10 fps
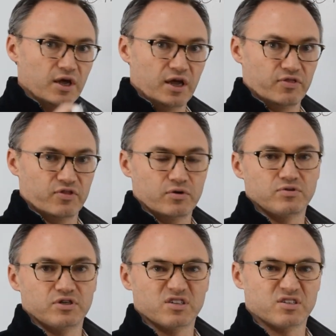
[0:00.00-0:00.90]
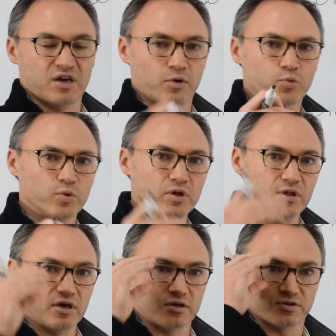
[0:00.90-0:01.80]
enthusiast and I
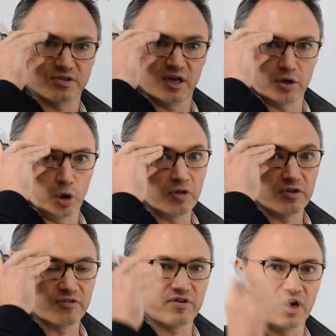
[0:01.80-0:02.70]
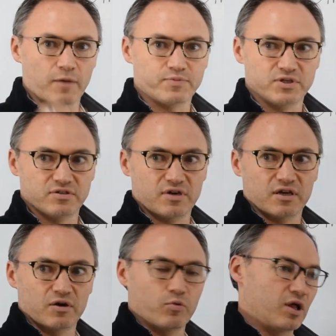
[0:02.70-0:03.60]
really understand all the different options and I
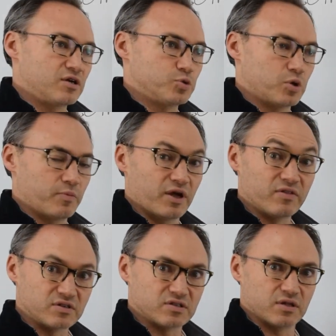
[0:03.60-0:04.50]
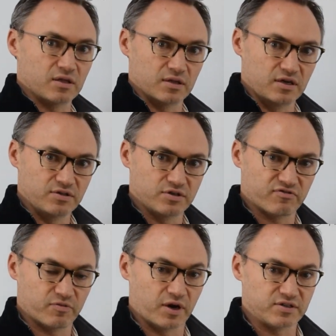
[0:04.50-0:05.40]
go, well, I just want to make this slightly easier
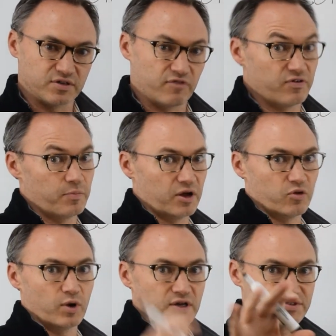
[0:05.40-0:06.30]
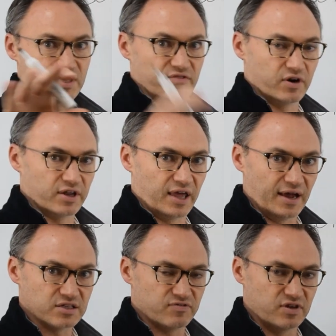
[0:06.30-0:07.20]
for myself. And by the way, save on
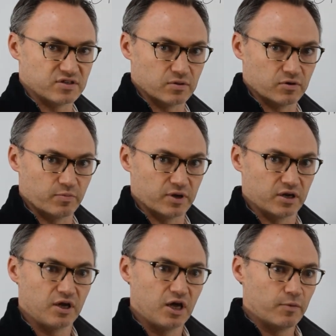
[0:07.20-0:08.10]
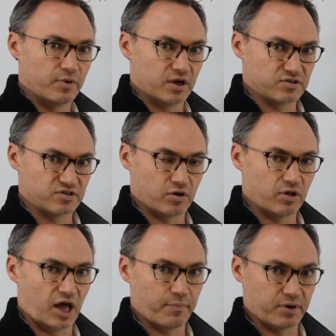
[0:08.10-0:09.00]
gas fees a little bit because it's all
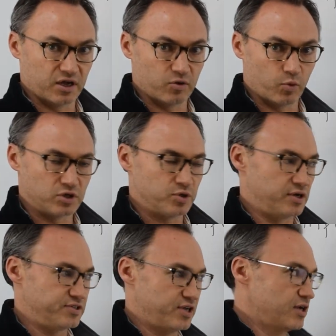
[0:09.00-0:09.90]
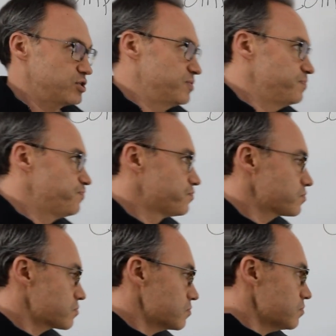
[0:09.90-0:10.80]
happening in one transaction.
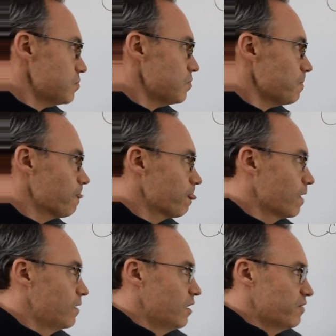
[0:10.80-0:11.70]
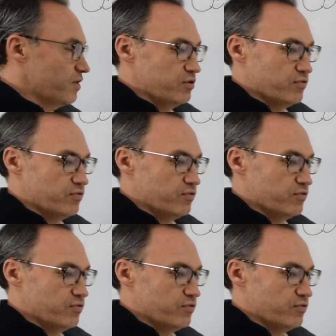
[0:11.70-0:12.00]
They do